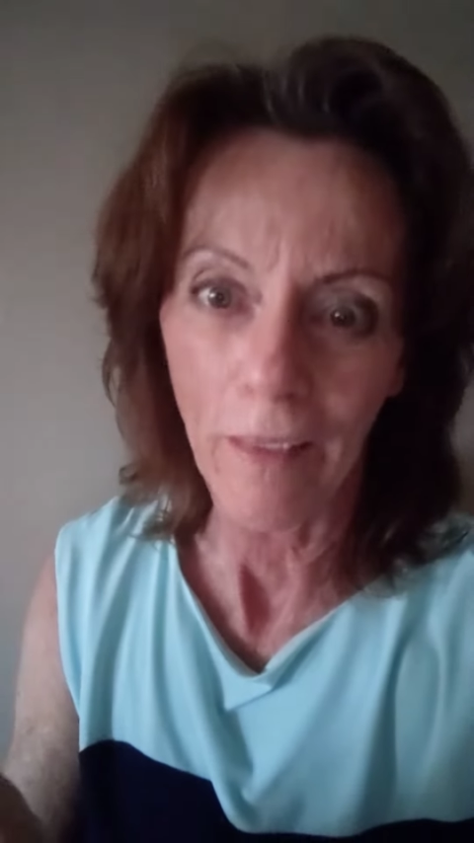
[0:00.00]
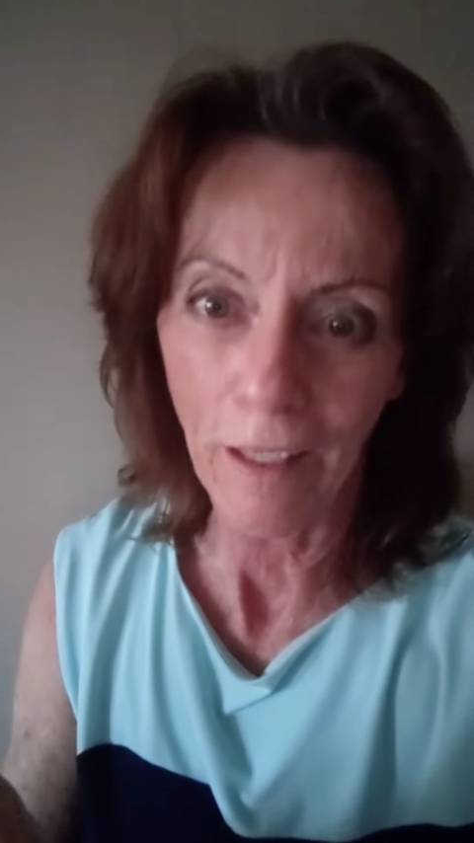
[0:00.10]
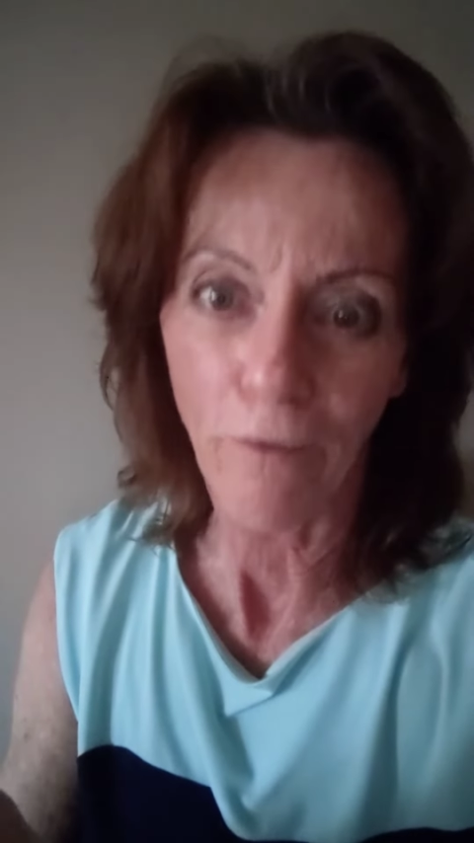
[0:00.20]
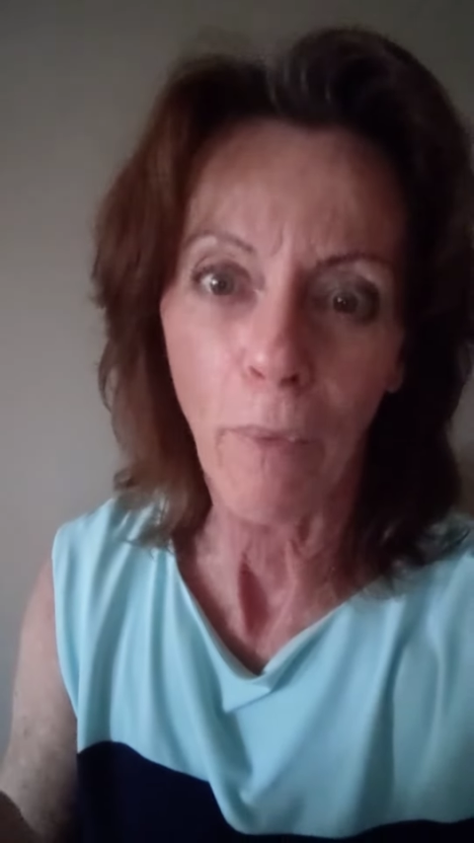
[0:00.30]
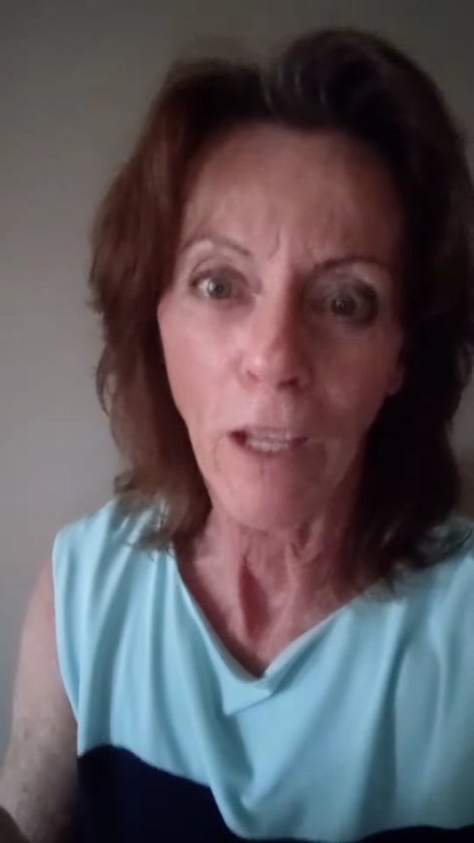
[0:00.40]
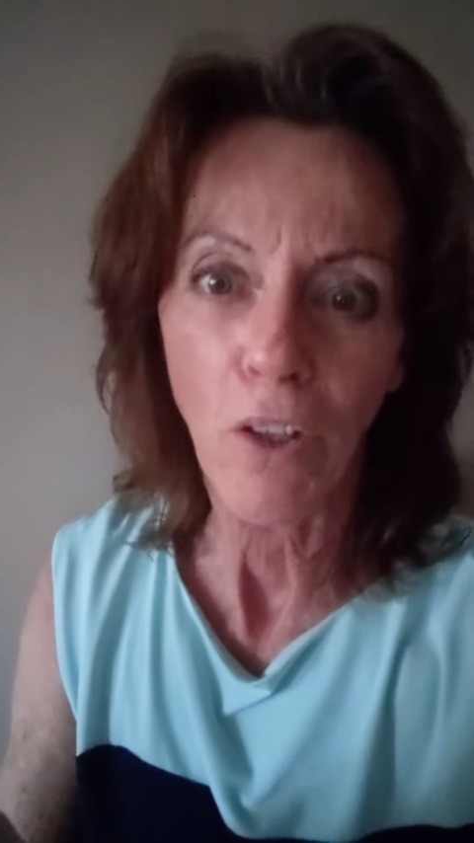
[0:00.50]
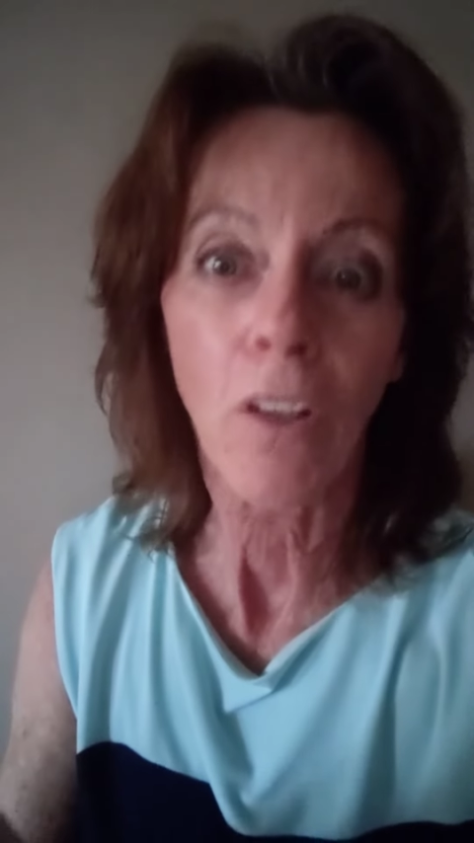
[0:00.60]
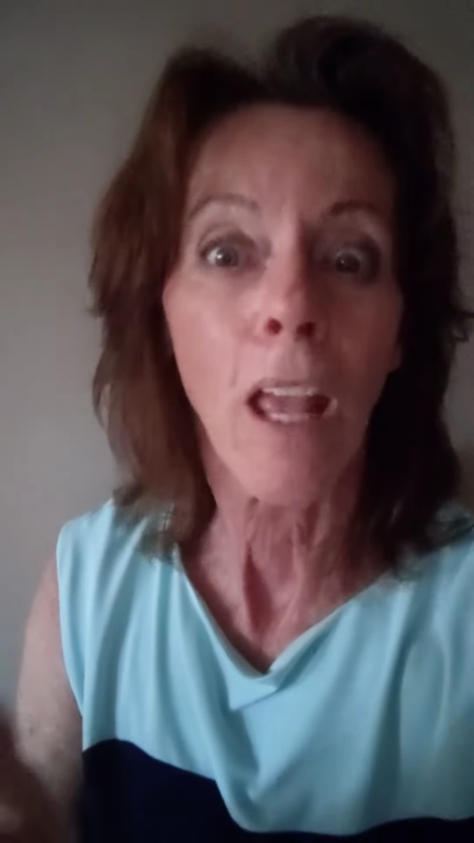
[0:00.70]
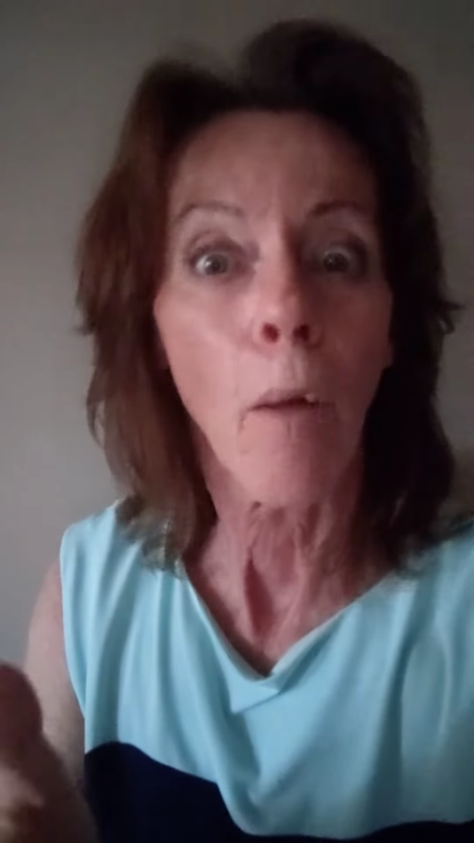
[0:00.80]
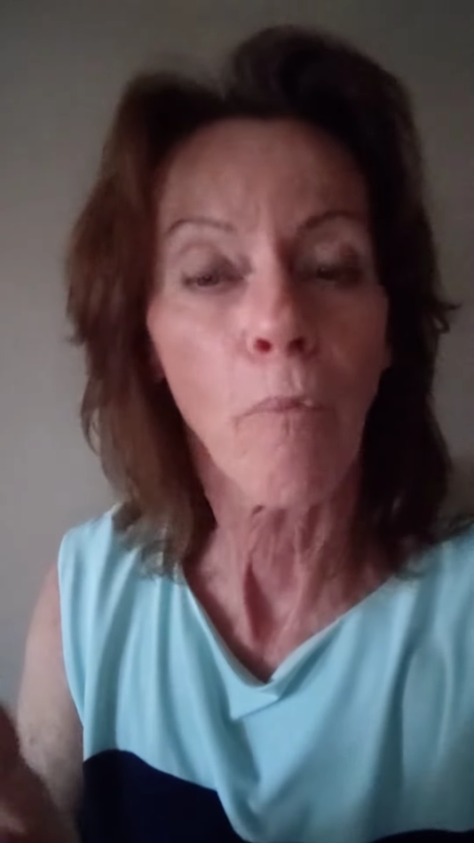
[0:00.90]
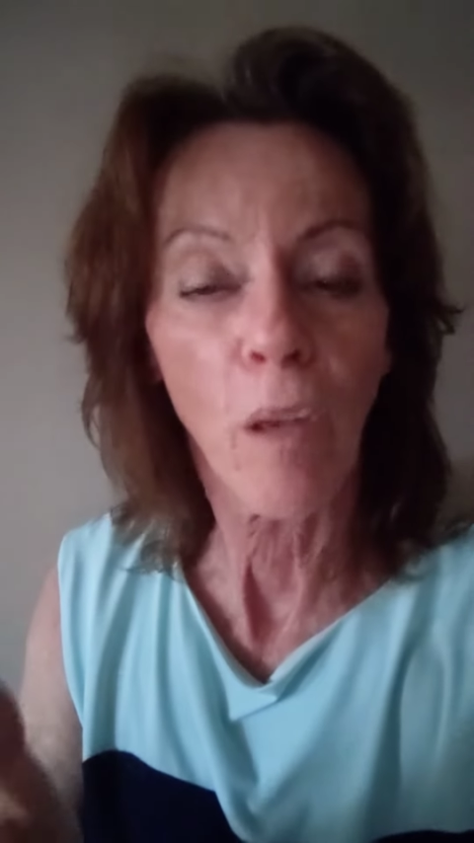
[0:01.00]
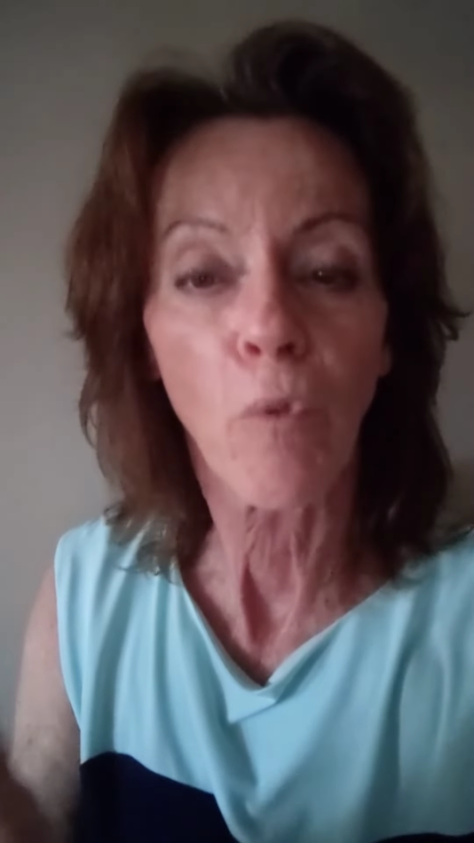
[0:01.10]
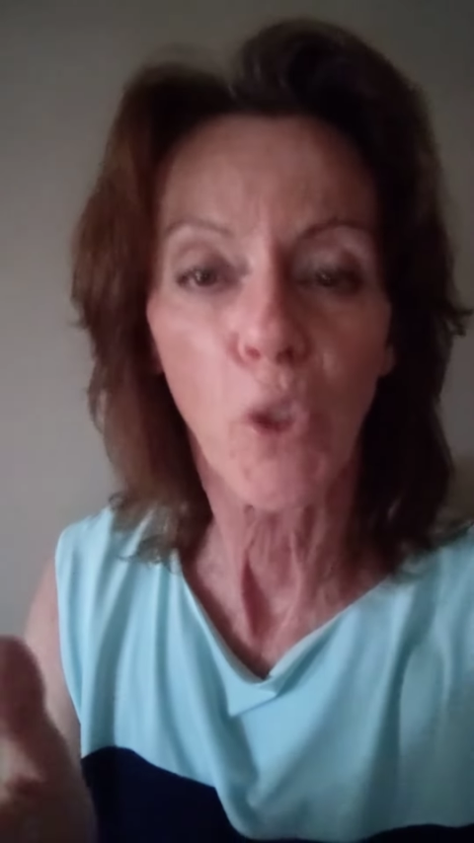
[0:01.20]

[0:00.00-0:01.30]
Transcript: the information to help them